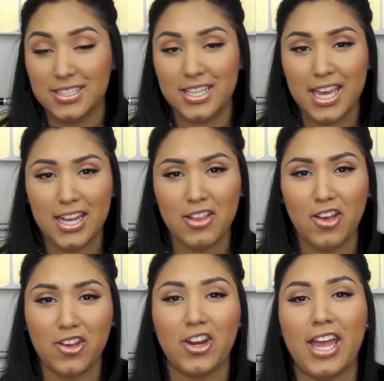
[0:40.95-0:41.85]
getting
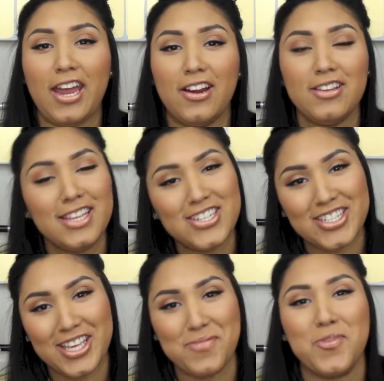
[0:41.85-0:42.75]
longer hair, then
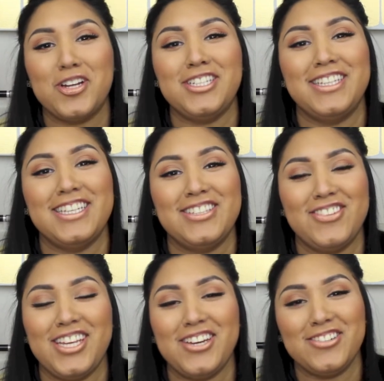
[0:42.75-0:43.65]
just keep watching this
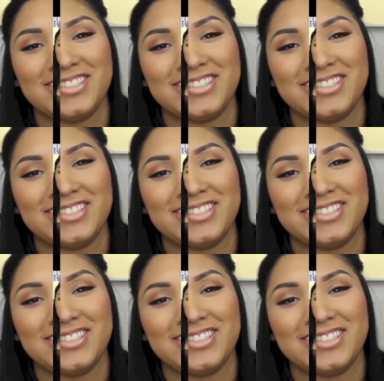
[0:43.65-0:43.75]
video.